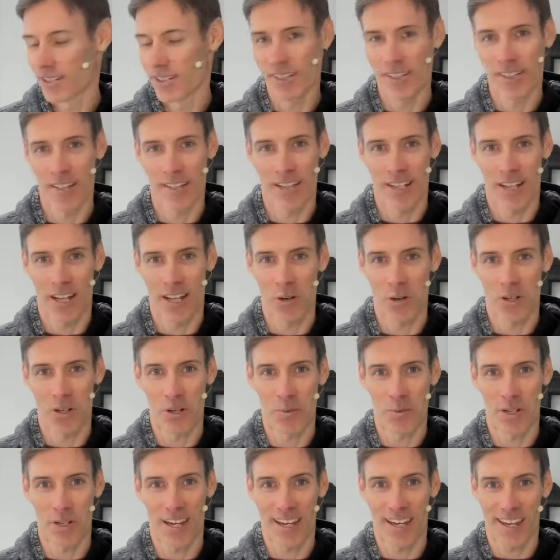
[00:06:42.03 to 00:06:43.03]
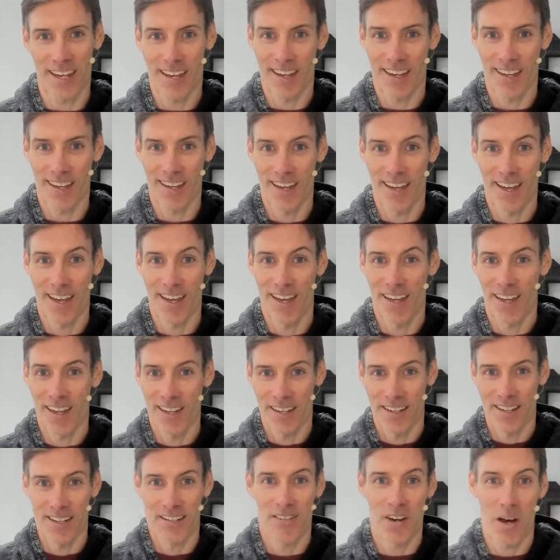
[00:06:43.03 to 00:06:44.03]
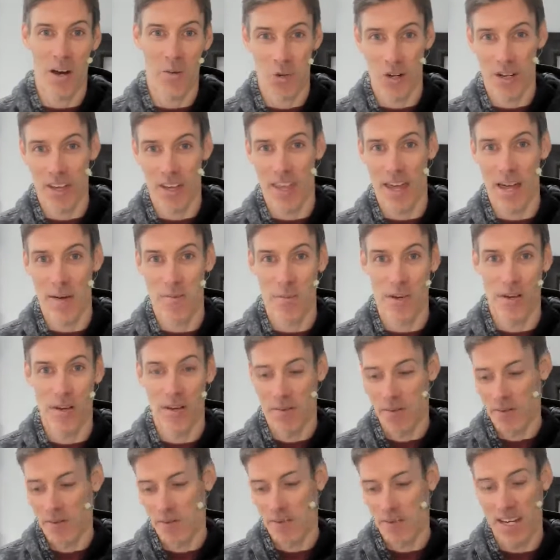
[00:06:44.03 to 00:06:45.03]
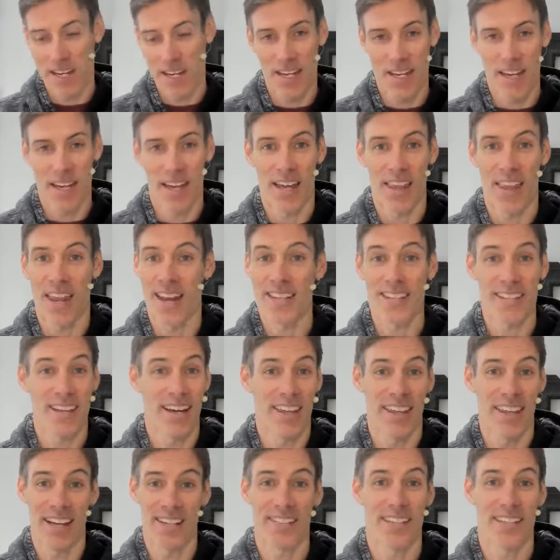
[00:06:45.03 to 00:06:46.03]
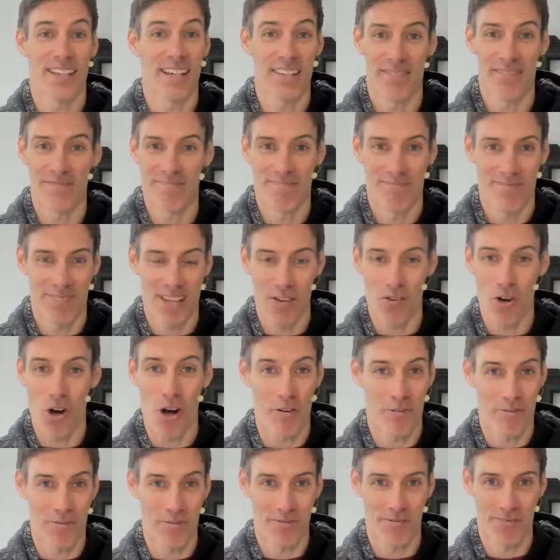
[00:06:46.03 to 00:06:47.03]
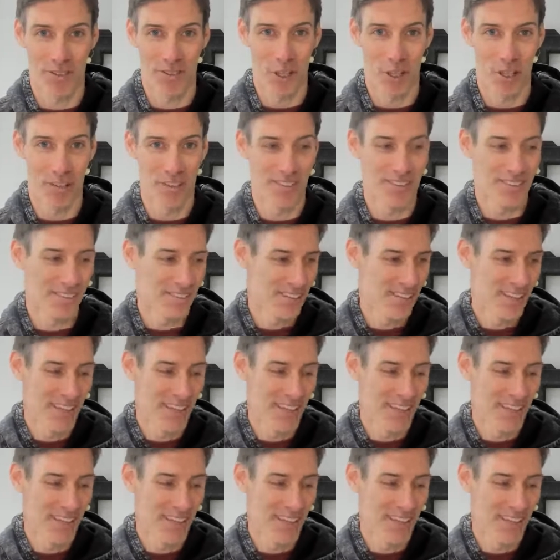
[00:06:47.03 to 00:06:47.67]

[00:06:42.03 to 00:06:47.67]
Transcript: hello cupcake. Grab one of them, eat it, and then it's like, that's it. They're off, done.